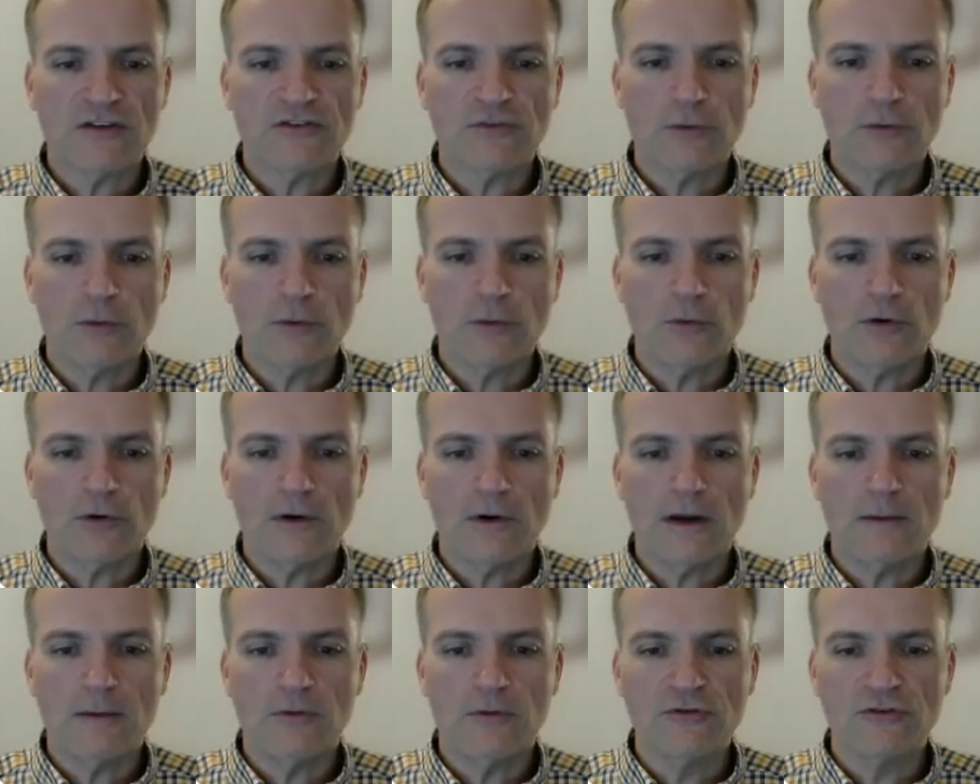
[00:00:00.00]
So we were
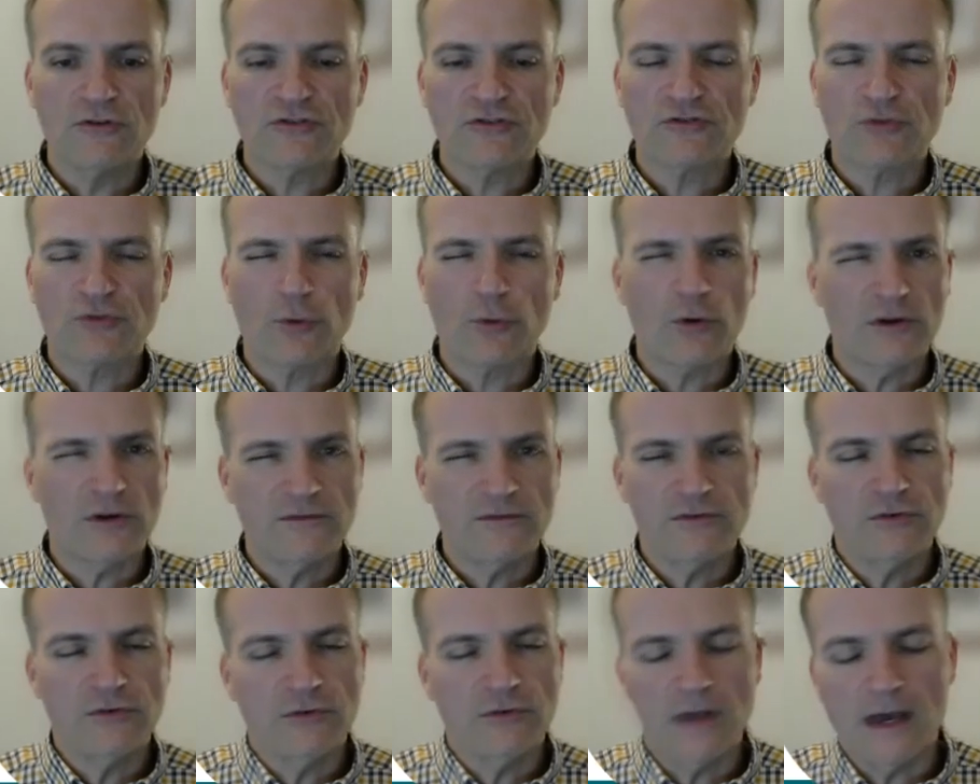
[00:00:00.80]
able to sort of
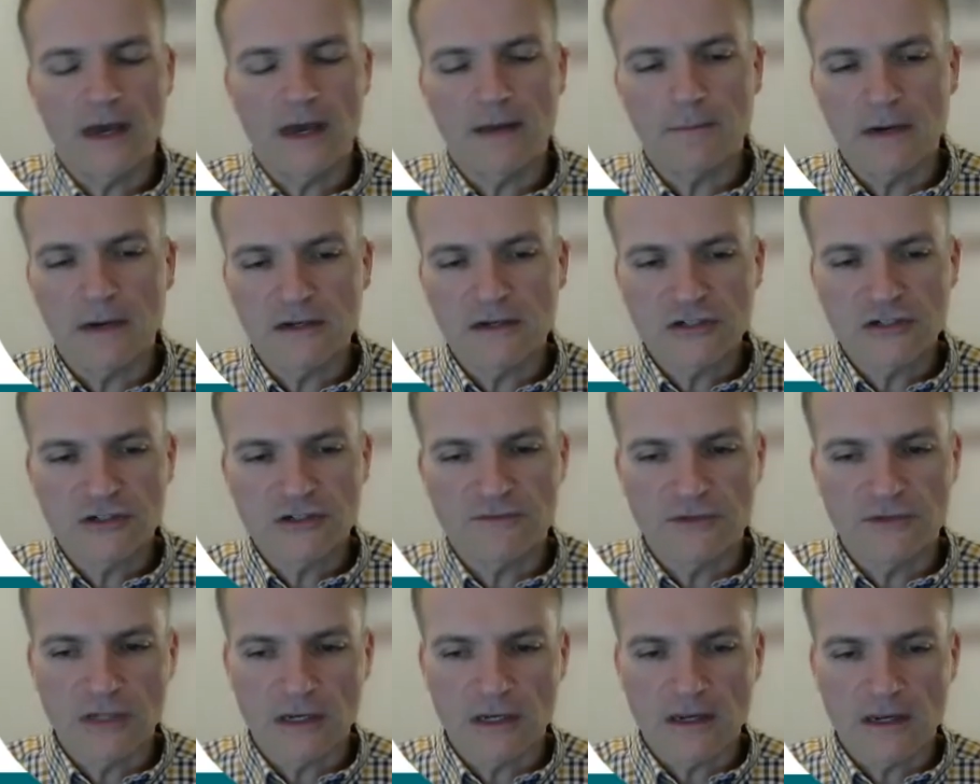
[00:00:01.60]
do that by
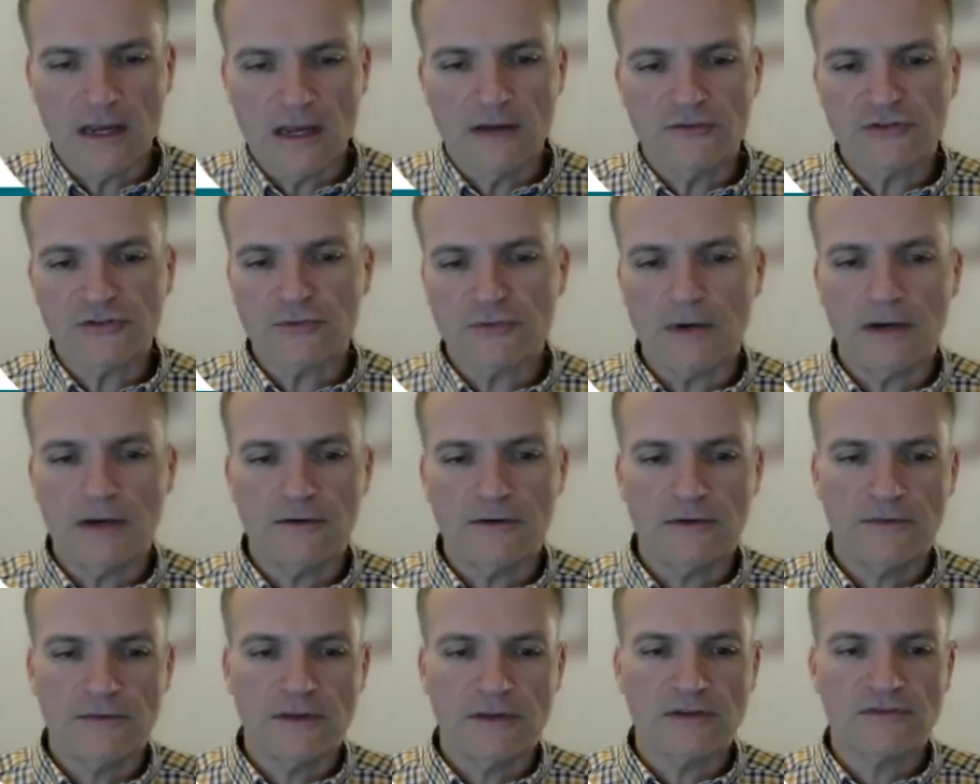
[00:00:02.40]
shifting accounts around
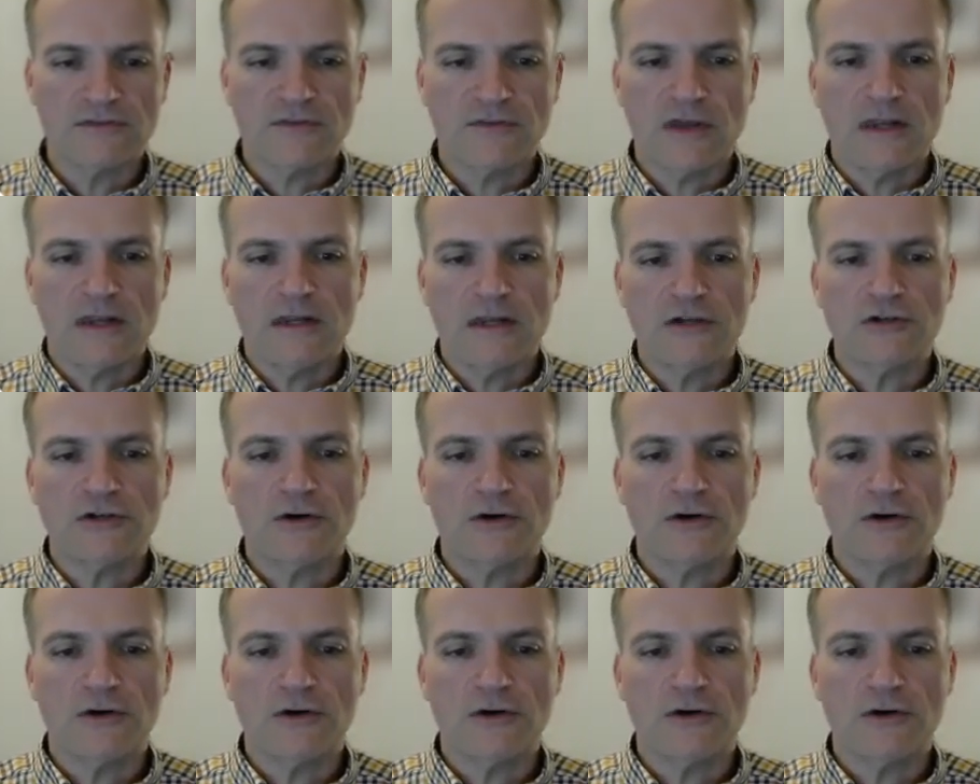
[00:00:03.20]
and things of that nature.